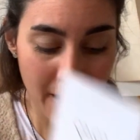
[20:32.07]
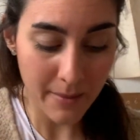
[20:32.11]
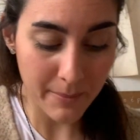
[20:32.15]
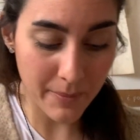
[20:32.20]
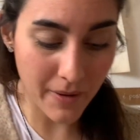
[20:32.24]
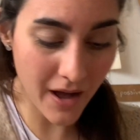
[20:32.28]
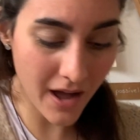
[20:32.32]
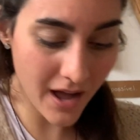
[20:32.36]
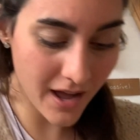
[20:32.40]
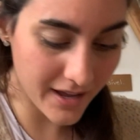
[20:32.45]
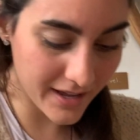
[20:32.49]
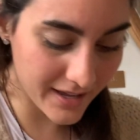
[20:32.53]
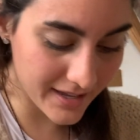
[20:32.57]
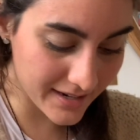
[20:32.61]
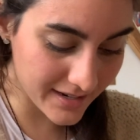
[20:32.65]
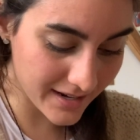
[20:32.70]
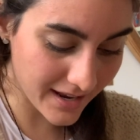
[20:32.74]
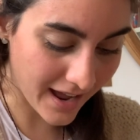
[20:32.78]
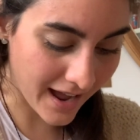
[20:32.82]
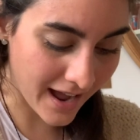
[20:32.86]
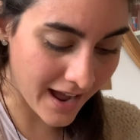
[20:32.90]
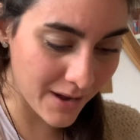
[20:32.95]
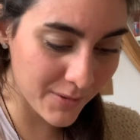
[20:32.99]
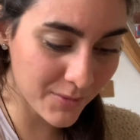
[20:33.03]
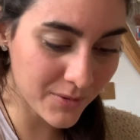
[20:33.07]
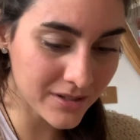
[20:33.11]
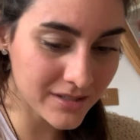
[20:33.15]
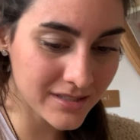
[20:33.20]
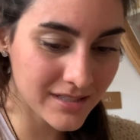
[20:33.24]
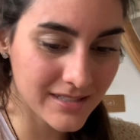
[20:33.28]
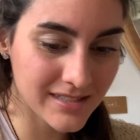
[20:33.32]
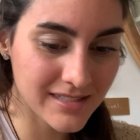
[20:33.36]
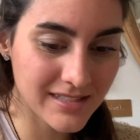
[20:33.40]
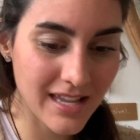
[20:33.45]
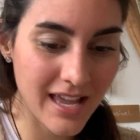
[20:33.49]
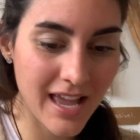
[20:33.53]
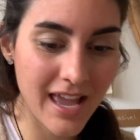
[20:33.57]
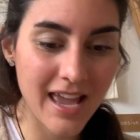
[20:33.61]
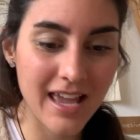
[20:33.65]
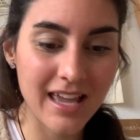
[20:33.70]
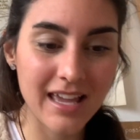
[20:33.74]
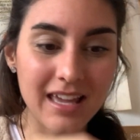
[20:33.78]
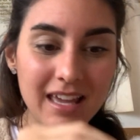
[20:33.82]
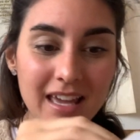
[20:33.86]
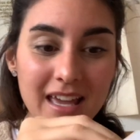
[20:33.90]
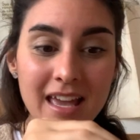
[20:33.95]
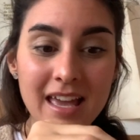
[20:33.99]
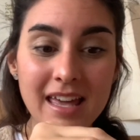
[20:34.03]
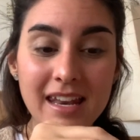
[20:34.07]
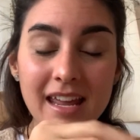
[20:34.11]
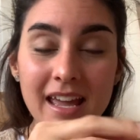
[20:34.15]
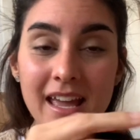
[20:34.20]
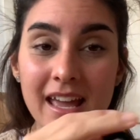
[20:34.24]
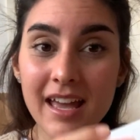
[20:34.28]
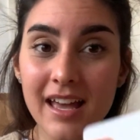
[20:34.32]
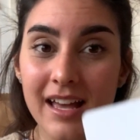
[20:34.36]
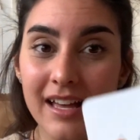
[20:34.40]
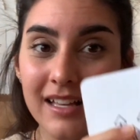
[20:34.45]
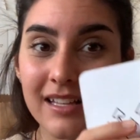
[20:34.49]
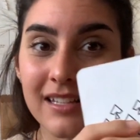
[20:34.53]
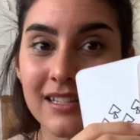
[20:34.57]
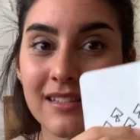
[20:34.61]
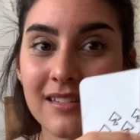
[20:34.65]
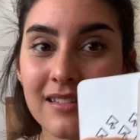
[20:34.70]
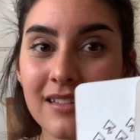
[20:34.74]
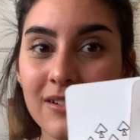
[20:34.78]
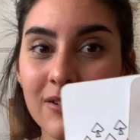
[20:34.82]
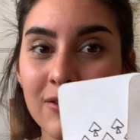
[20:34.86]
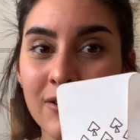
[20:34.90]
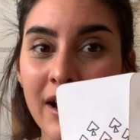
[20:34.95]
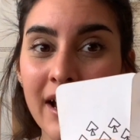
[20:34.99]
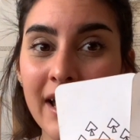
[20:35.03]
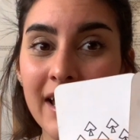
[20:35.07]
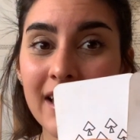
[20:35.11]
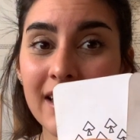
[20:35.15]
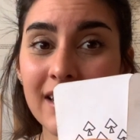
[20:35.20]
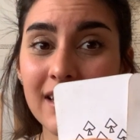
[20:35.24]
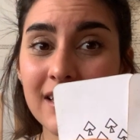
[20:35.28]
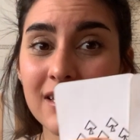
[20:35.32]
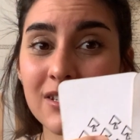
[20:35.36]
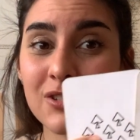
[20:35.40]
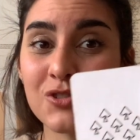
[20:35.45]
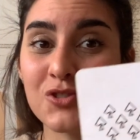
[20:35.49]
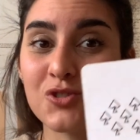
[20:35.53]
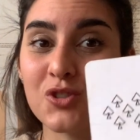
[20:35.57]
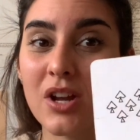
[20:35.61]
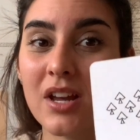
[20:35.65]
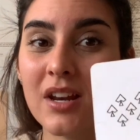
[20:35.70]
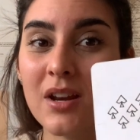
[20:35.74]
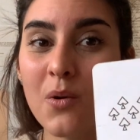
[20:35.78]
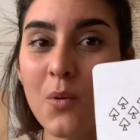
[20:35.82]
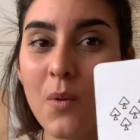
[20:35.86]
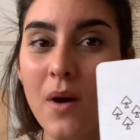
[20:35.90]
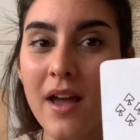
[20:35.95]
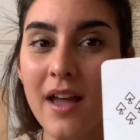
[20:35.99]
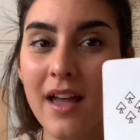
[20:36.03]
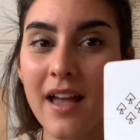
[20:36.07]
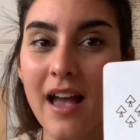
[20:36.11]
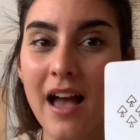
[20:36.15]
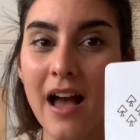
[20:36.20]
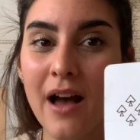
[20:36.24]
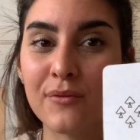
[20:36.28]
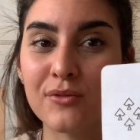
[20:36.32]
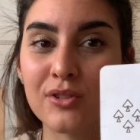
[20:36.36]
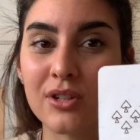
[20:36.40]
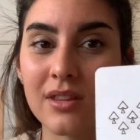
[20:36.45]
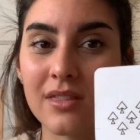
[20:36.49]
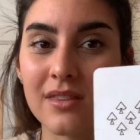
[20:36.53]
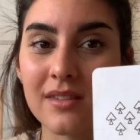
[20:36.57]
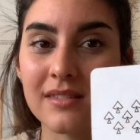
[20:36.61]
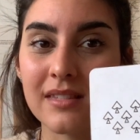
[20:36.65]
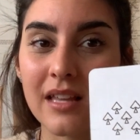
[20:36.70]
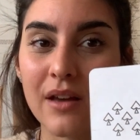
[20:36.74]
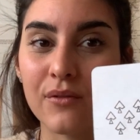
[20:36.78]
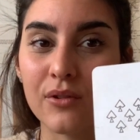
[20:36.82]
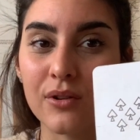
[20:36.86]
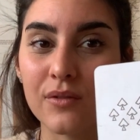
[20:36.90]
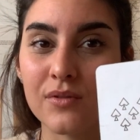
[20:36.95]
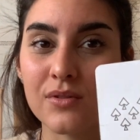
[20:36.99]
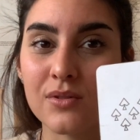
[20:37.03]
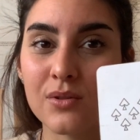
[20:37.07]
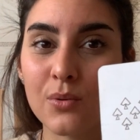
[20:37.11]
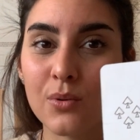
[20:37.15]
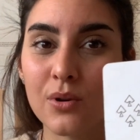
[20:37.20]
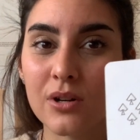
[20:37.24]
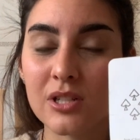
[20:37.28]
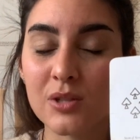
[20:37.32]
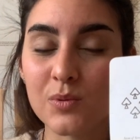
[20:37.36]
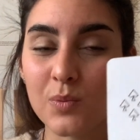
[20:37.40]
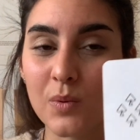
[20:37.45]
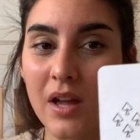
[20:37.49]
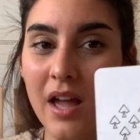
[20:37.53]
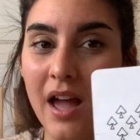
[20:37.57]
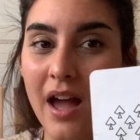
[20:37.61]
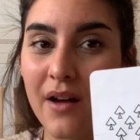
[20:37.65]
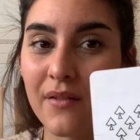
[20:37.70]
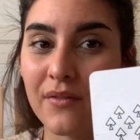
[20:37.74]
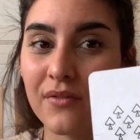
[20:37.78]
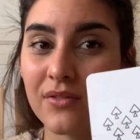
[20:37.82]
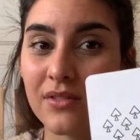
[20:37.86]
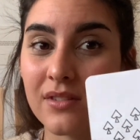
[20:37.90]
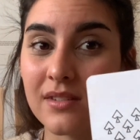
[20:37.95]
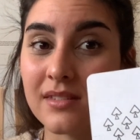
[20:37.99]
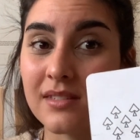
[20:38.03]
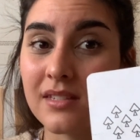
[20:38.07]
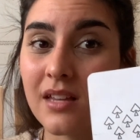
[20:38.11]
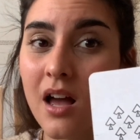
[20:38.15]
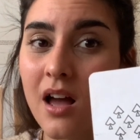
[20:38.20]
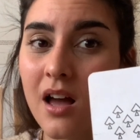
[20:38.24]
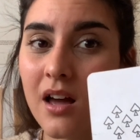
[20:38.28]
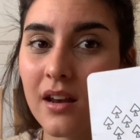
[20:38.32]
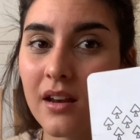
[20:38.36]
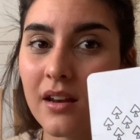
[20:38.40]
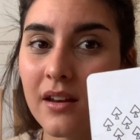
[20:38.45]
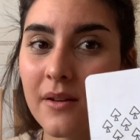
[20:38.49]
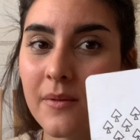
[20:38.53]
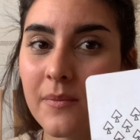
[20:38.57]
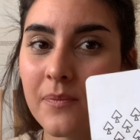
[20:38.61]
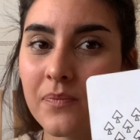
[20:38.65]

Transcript: But I want to say it is, right? Straight away after the Seven of Swords, we have the Sun.